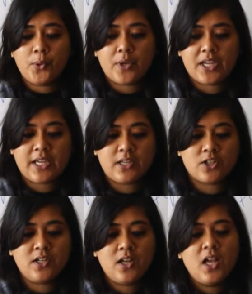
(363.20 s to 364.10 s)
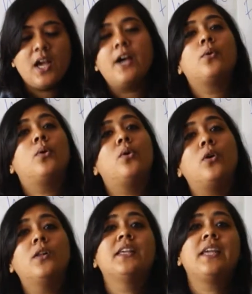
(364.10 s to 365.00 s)
a vacation and
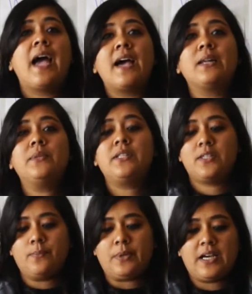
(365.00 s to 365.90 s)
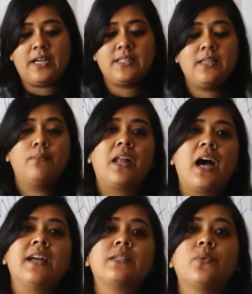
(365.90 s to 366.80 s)
all the animals, birds and
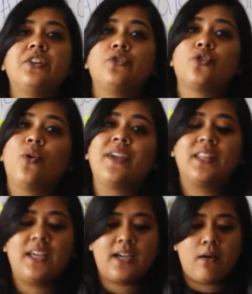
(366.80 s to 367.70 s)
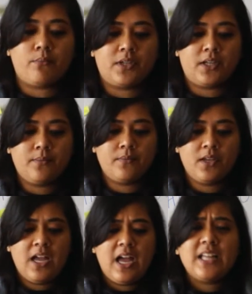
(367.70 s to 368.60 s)
plants were enjoying their company.
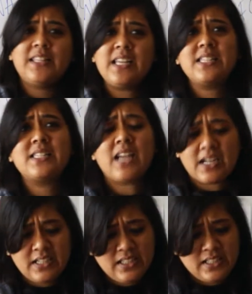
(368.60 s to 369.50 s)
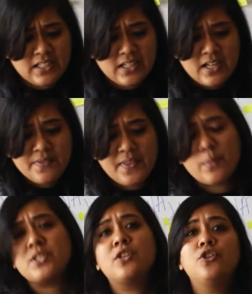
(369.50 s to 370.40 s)
Then suddenly there
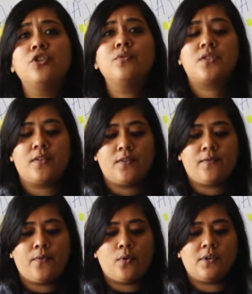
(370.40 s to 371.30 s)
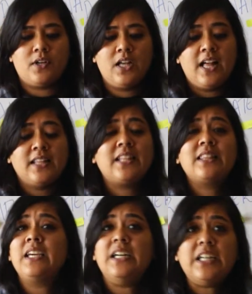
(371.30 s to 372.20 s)
was a news on the phone that
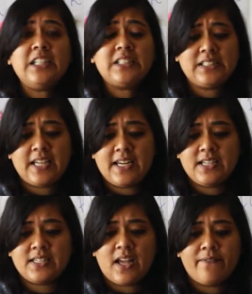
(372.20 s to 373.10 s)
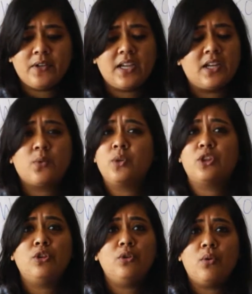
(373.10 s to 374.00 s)
the earth is getting suffocated
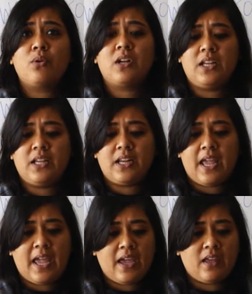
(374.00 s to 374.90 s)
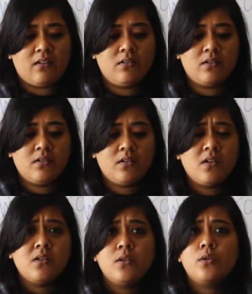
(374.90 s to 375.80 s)
with no clean air.
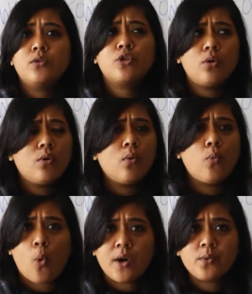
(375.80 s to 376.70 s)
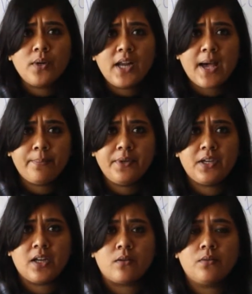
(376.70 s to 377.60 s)
So what will happen
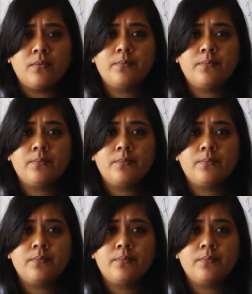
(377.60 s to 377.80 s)
now?